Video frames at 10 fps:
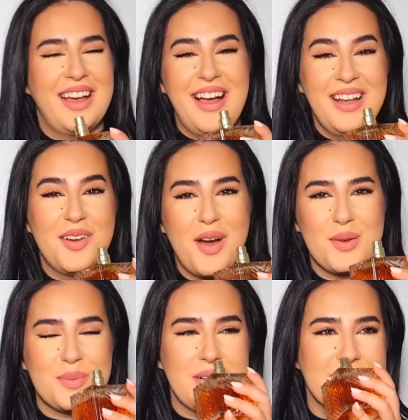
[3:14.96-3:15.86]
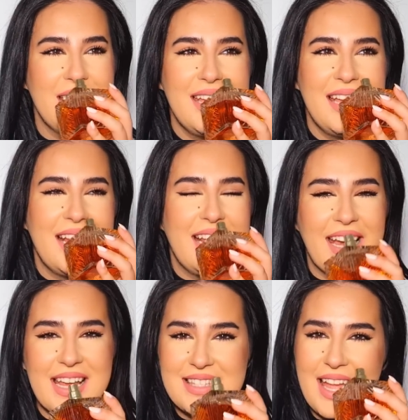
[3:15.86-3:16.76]
I love how it smells.
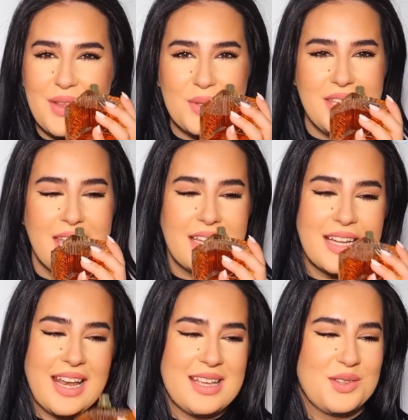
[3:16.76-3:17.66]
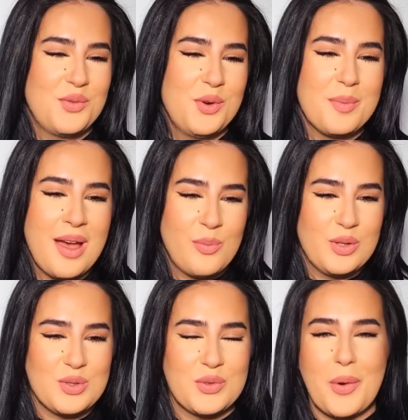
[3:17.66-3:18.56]
Like I said, you take a glass of warm
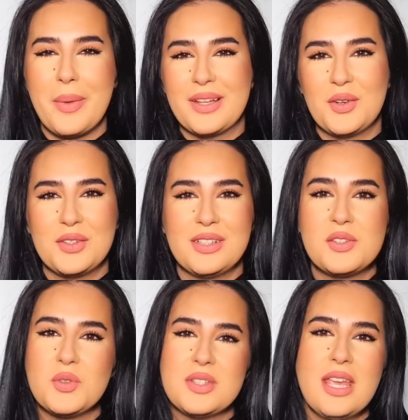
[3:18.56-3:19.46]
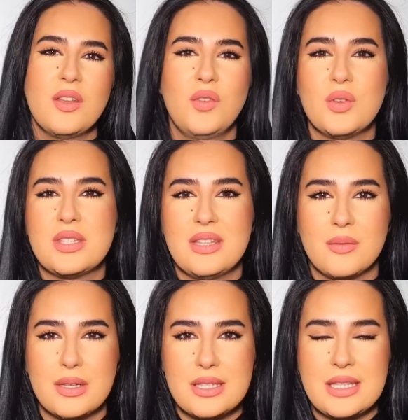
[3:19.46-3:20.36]
apple juice from McDonald's, you take a few
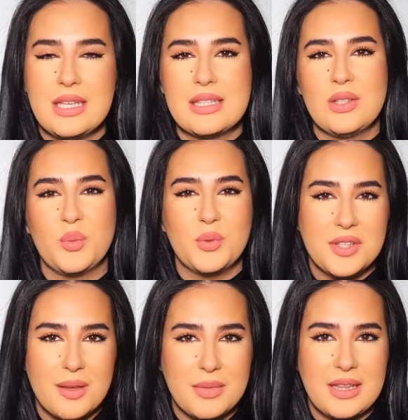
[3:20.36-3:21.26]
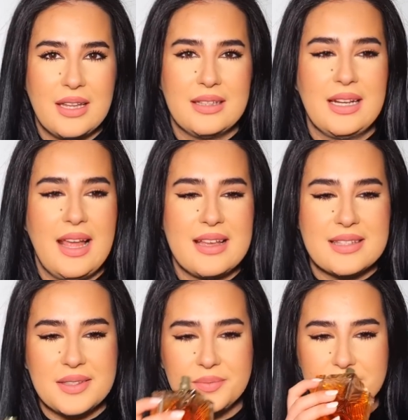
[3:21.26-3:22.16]
cinnamon sticks, you put them in that
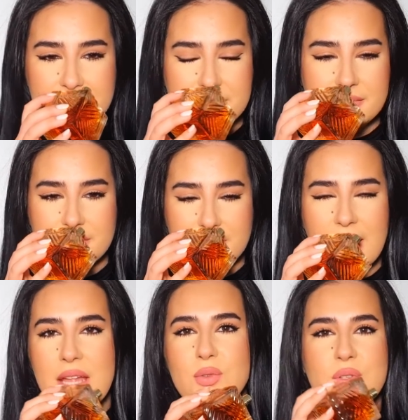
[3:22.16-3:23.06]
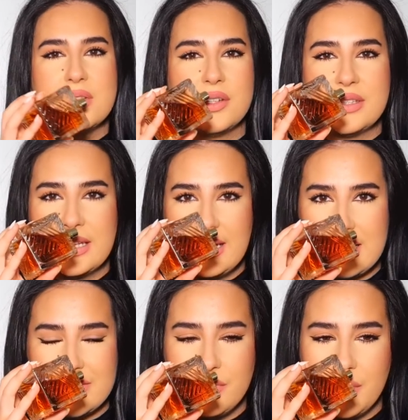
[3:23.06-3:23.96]
glass, and you stir the
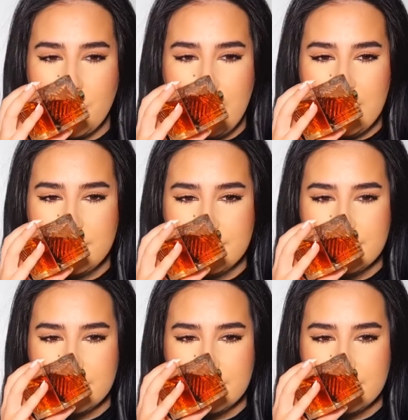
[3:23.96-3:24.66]
glass very well.